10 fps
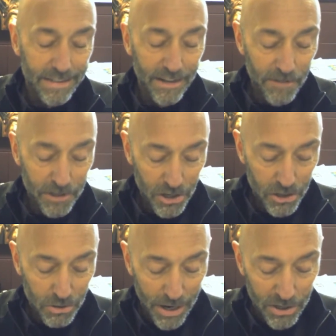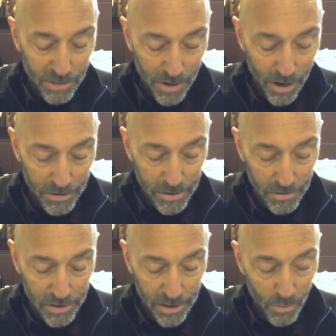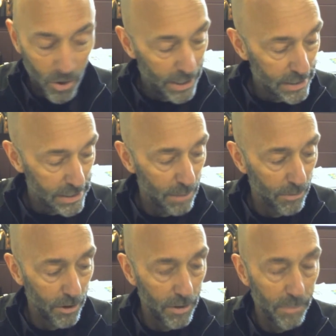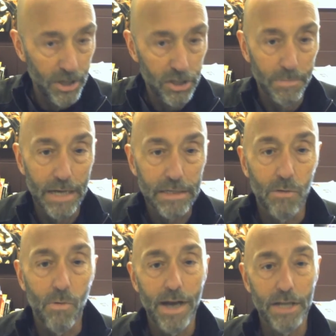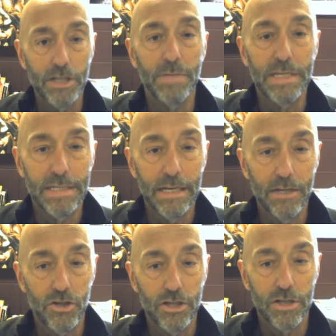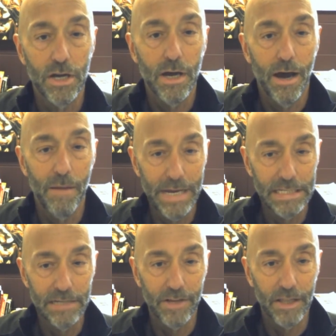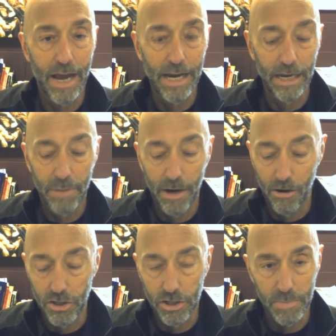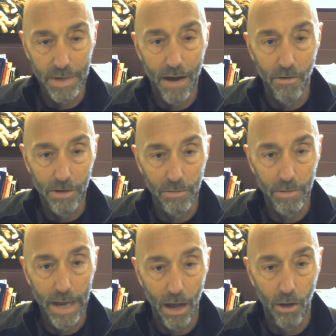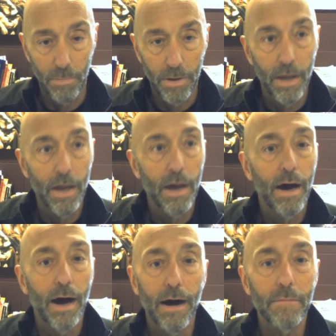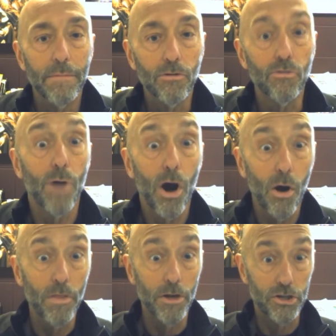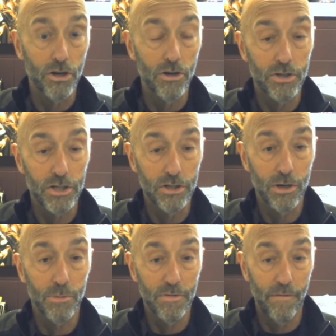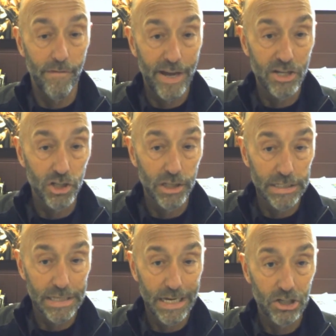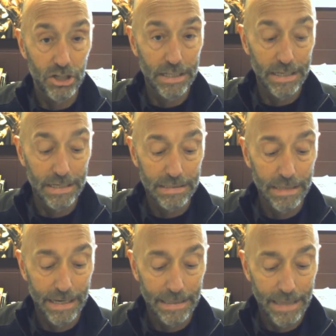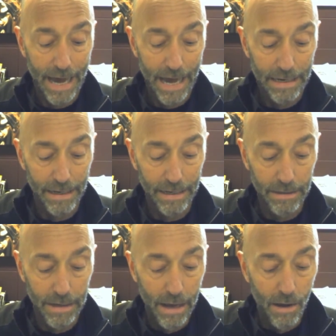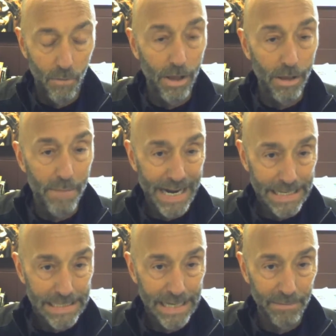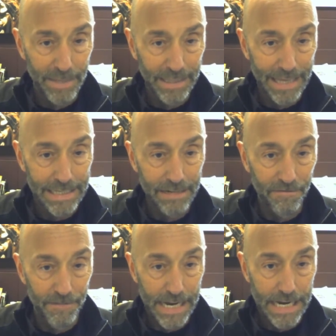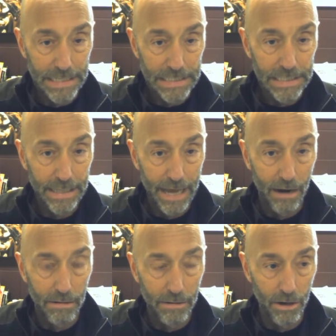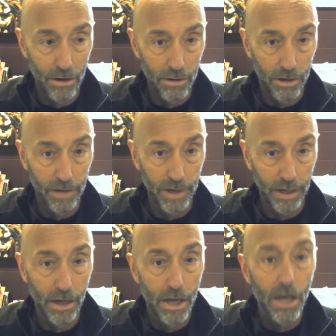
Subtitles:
different situation, but also somewhat similar. The bishop doesn't want it to be seen as just a means of aligning parishes, but how can we help grow the church in terms of evangelization and things like that? And while it might seem that that's defeatist and that, you know, you're giving